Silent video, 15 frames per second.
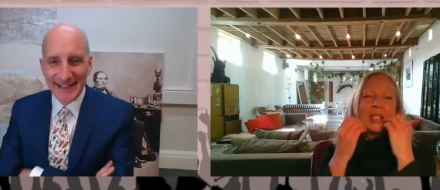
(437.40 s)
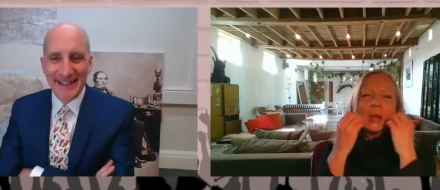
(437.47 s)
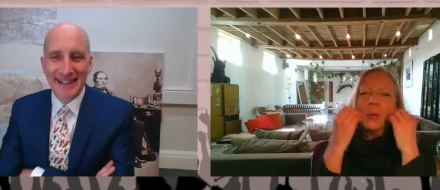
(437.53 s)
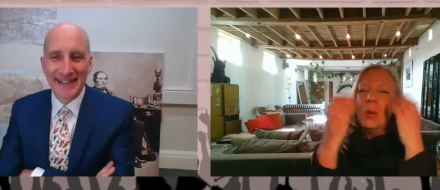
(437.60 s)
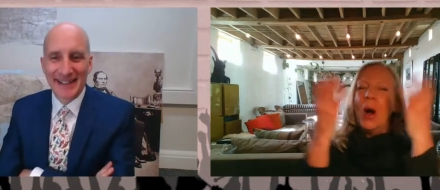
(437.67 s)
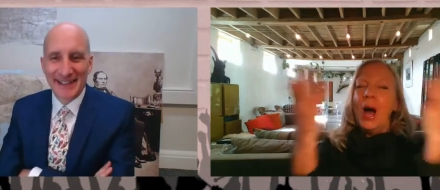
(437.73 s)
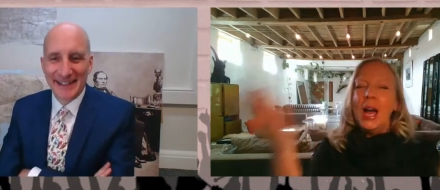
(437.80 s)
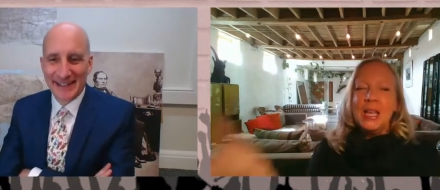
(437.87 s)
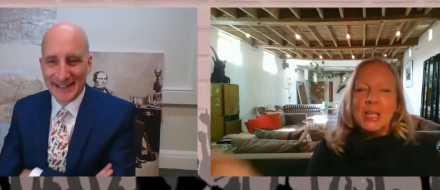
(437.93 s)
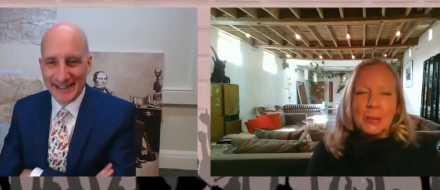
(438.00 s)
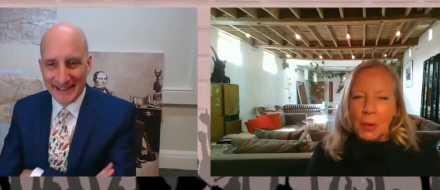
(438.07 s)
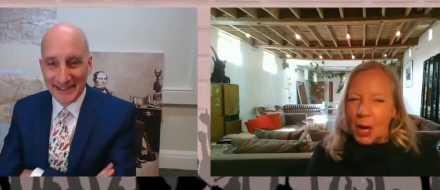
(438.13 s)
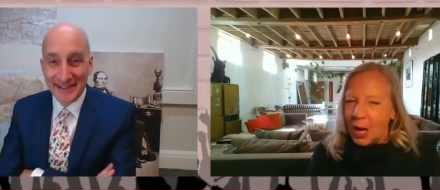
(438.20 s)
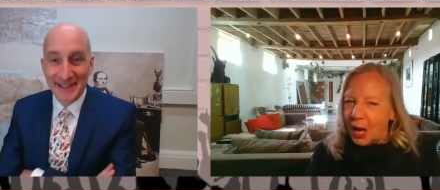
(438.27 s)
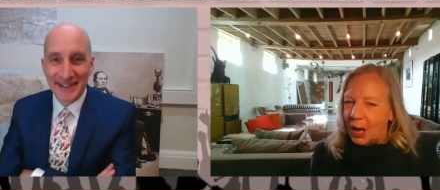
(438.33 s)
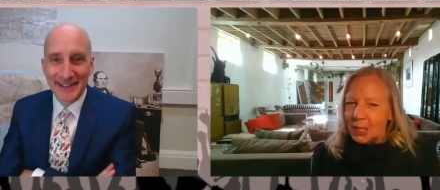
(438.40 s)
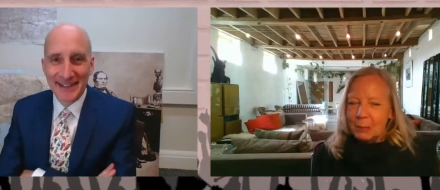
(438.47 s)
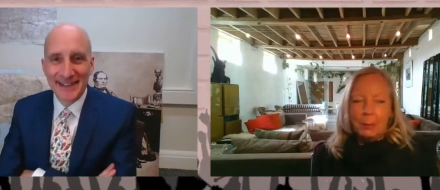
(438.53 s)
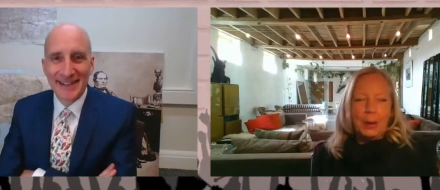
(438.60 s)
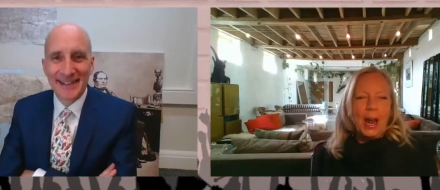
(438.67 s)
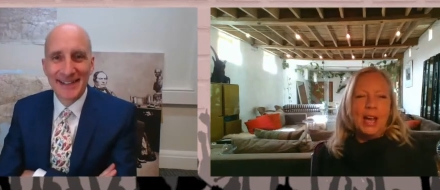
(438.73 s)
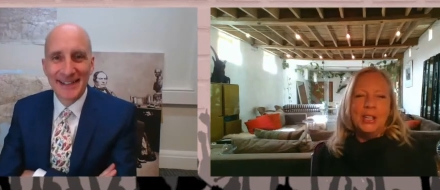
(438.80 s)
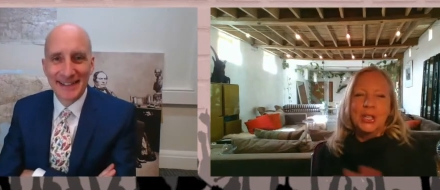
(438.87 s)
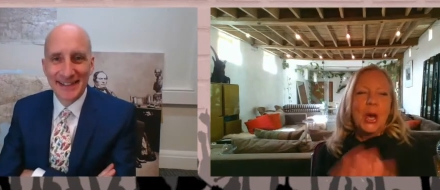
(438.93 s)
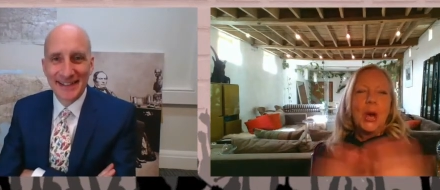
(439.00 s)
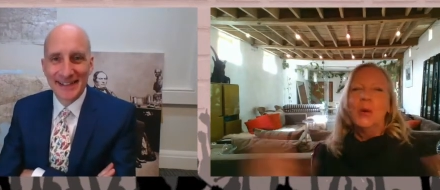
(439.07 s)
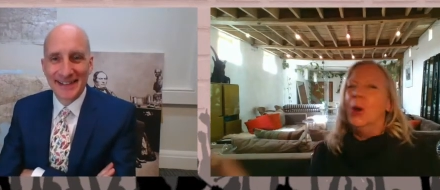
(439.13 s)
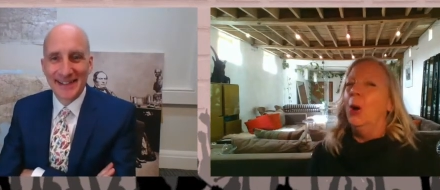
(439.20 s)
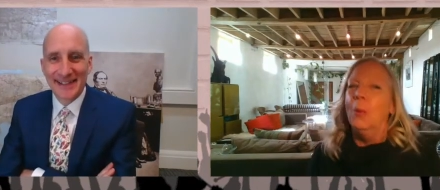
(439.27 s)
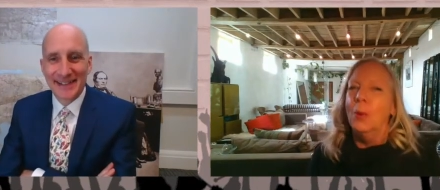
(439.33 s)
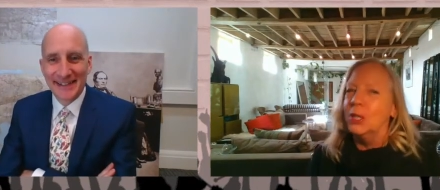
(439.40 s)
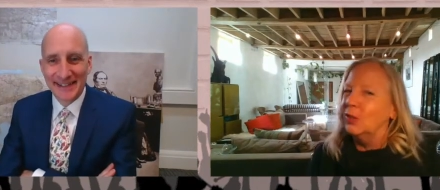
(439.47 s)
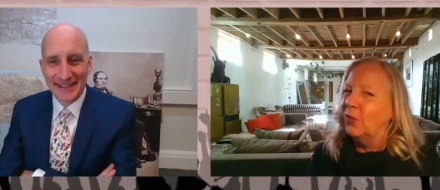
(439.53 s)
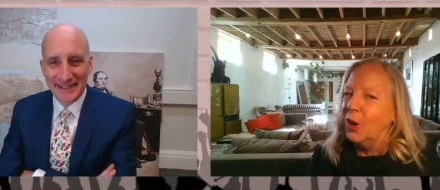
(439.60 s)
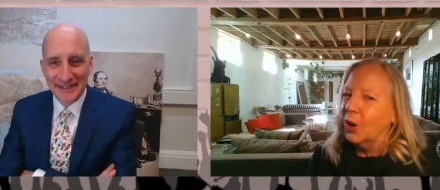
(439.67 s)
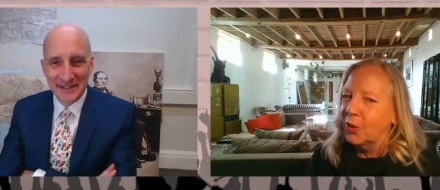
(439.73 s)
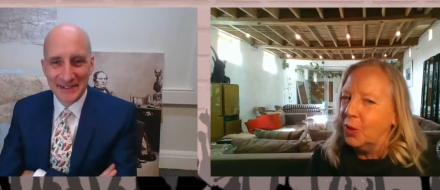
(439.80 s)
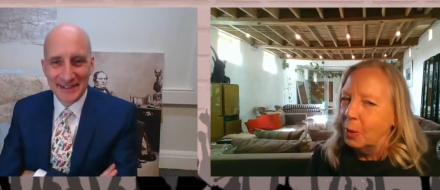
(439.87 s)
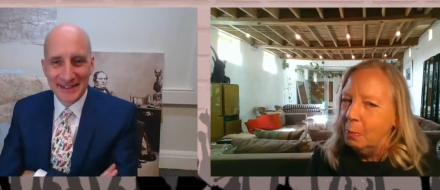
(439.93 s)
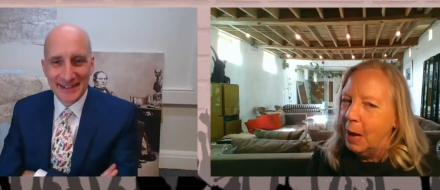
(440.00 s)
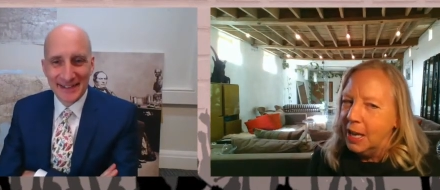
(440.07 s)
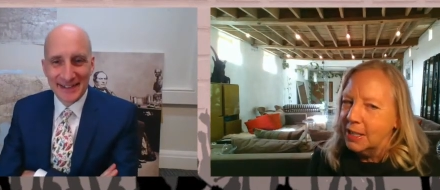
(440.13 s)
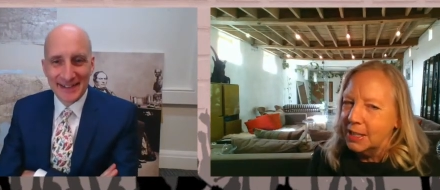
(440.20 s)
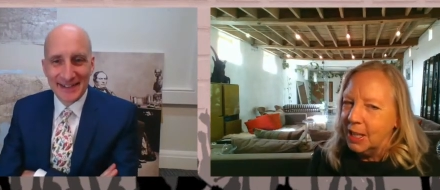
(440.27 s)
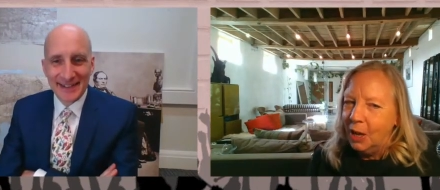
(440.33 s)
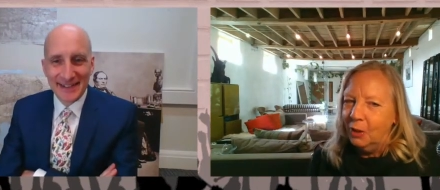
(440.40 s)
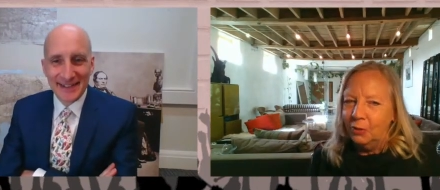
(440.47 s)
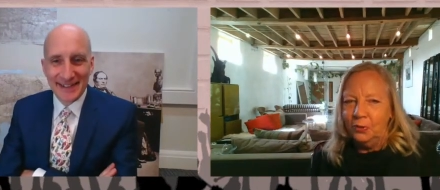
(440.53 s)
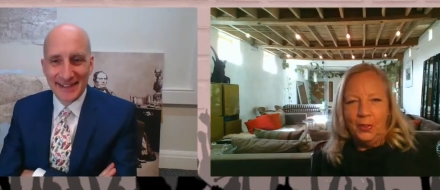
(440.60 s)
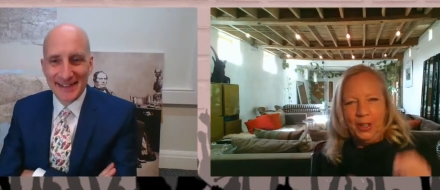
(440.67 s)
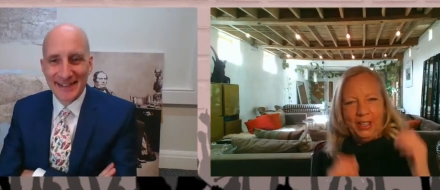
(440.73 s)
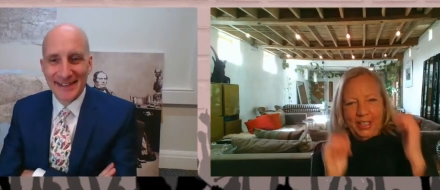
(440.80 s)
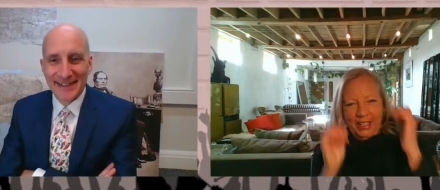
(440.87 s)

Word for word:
Speaker 1: these are wise words, but I don't always follow them myself.